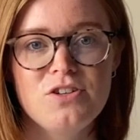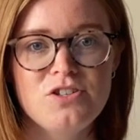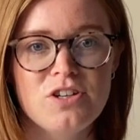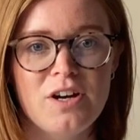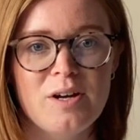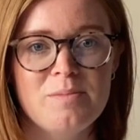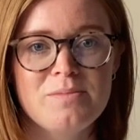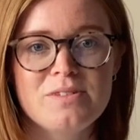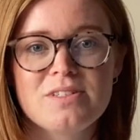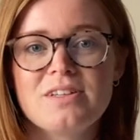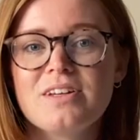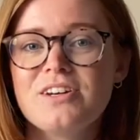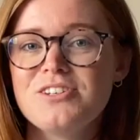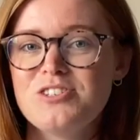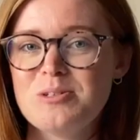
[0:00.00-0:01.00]
times
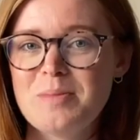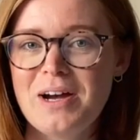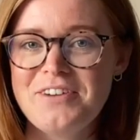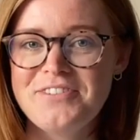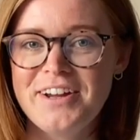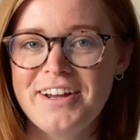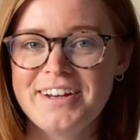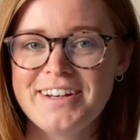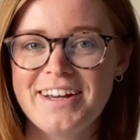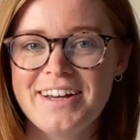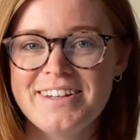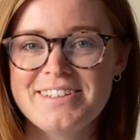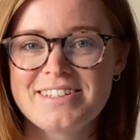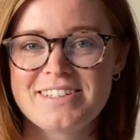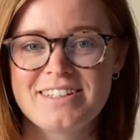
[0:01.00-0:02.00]
because you might
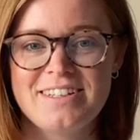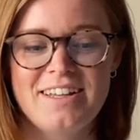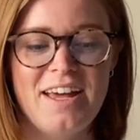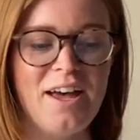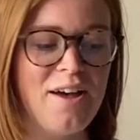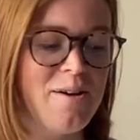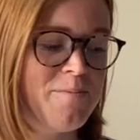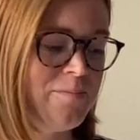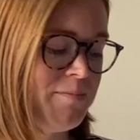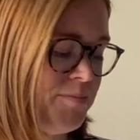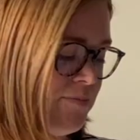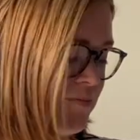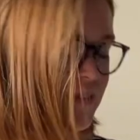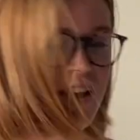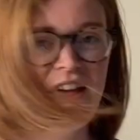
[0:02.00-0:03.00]
recognise
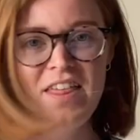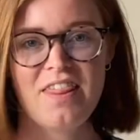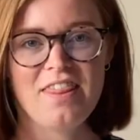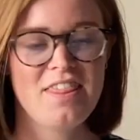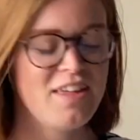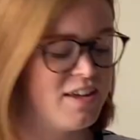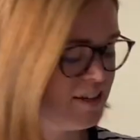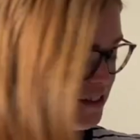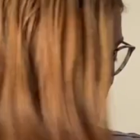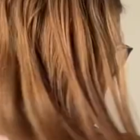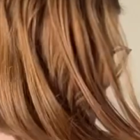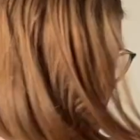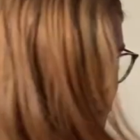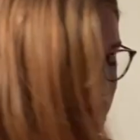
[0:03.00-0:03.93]
this